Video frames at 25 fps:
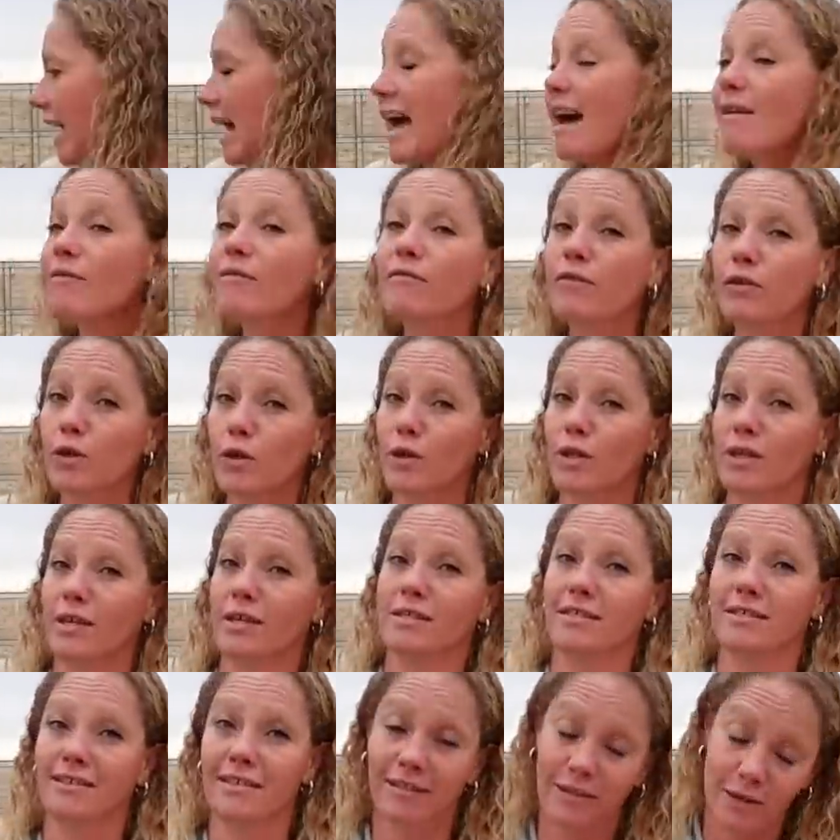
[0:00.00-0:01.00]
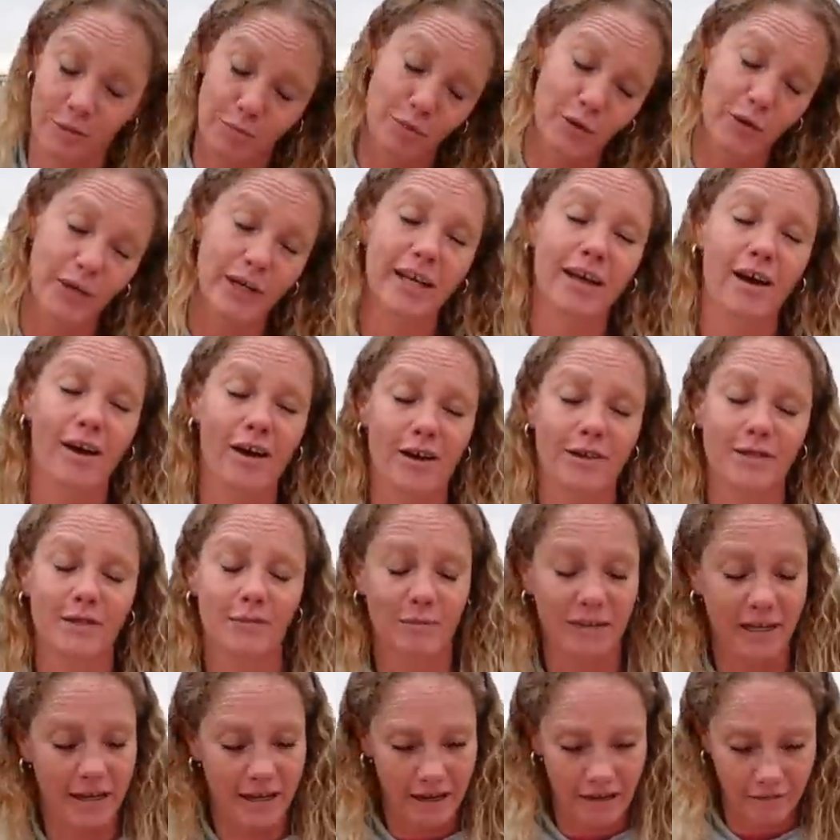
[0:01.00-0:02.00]
Have a few of these, and they're pretty
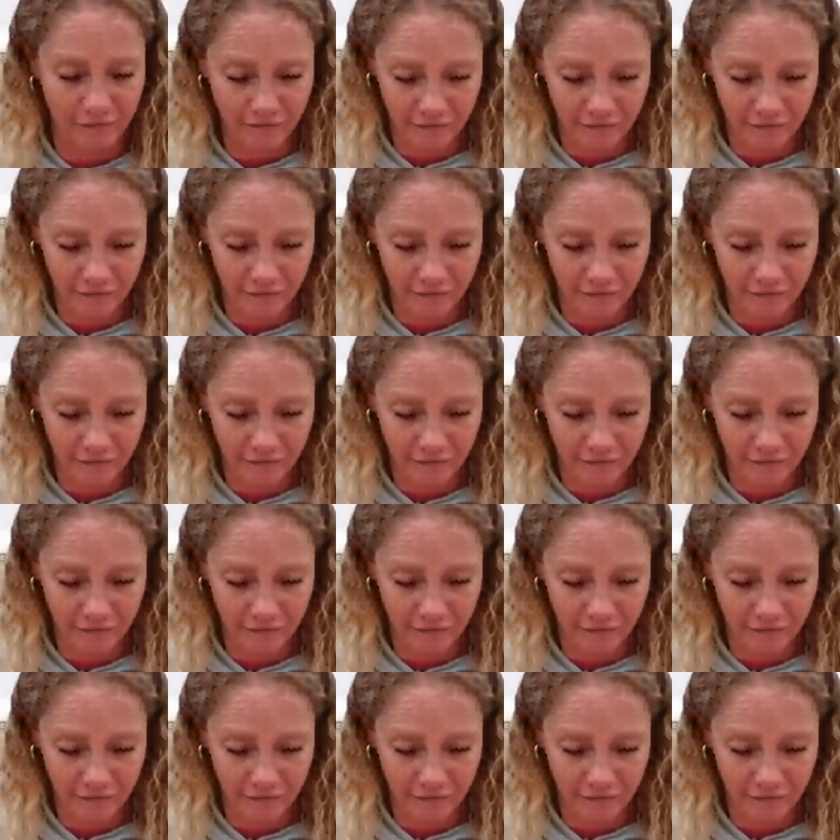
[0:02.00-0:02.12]
awesome to have.